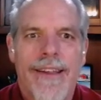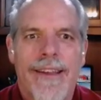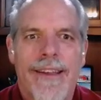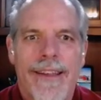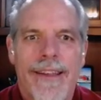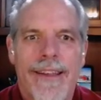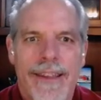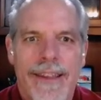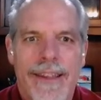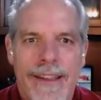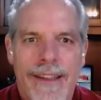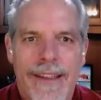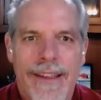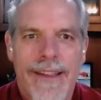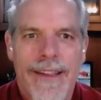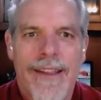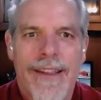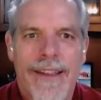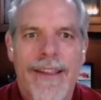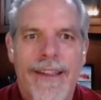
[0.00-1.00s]

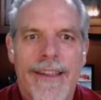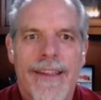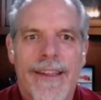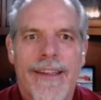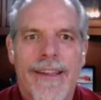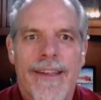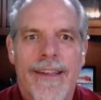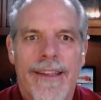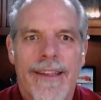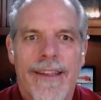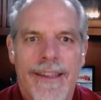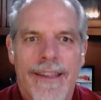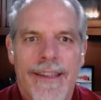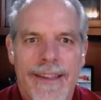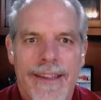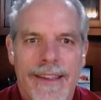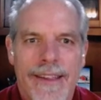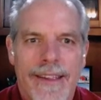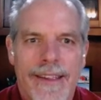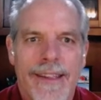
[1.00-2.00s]

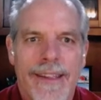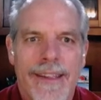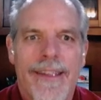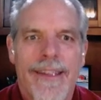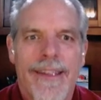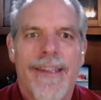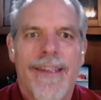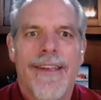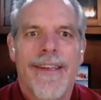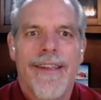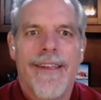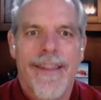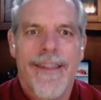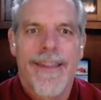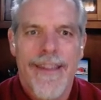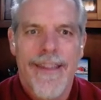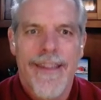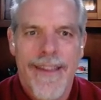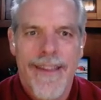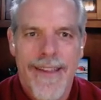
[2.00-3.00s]

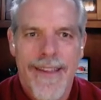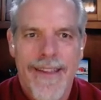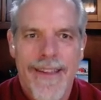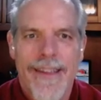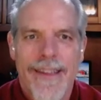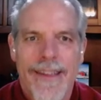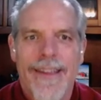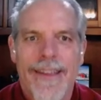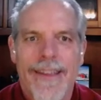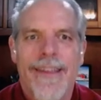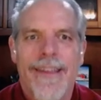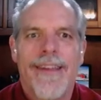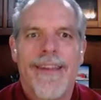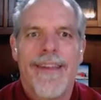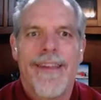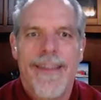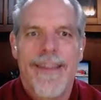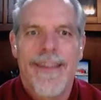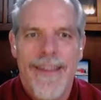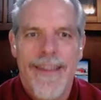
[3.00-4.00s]

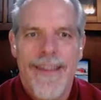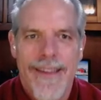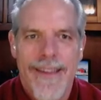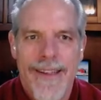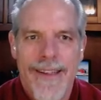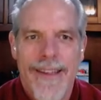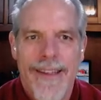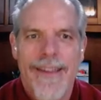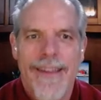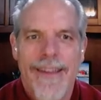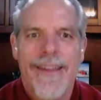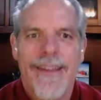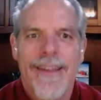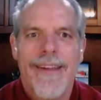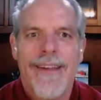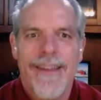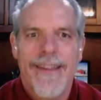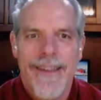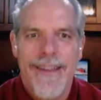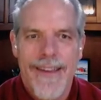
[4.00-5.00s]

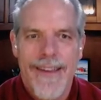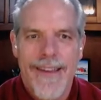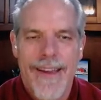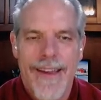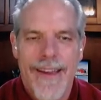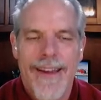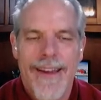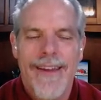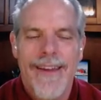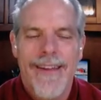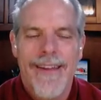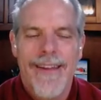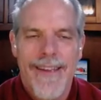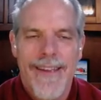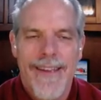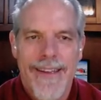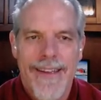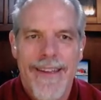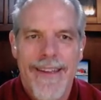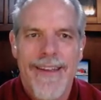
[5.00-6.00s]

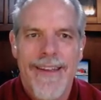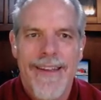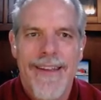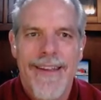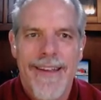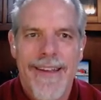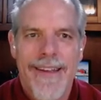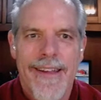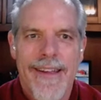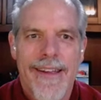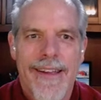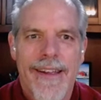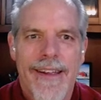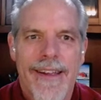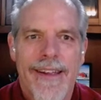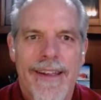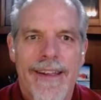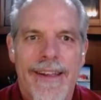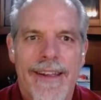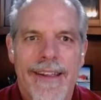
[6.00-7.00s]

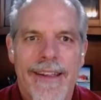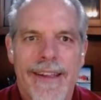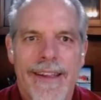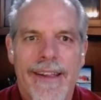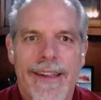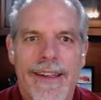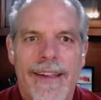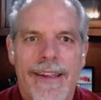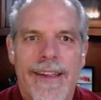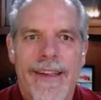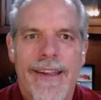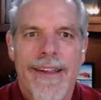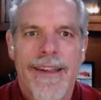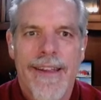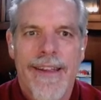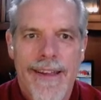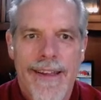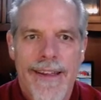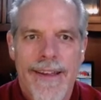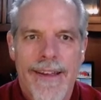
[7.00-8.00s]
No words are spoken by the person on screen.